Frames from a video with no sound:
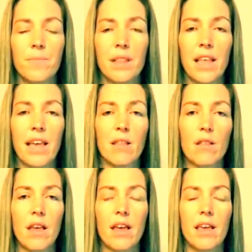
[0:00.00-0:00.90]

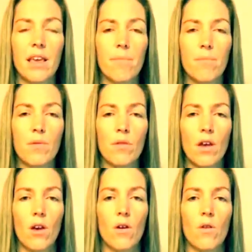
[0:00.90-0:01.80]
legs, hips,
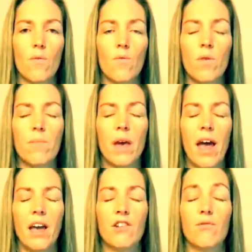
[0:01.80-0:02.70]
rib
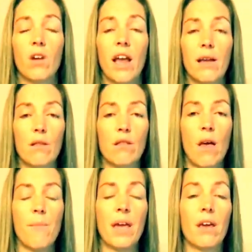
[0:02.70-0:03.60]
cage, relaxed
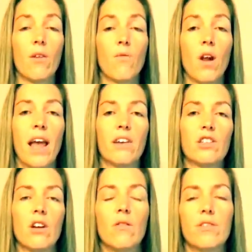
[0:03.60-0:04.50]
stomach,
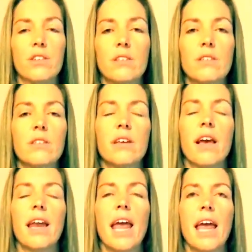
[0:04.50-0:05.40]
relaxed shoulders,
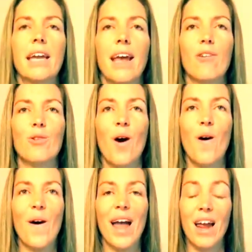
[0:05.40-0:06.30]
and head held
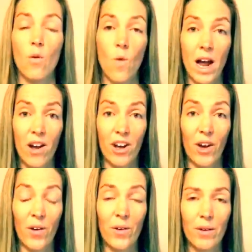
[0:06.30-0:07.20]
high, and away I
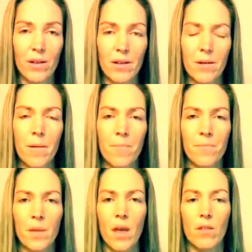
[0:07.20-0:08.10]
go.
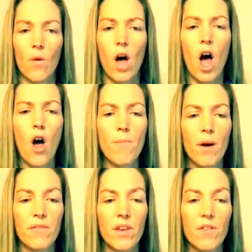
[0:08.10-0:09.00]
So I hope
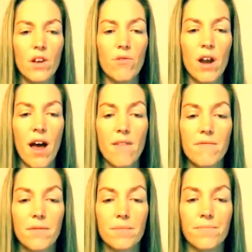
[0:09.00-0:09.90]
I've given you enough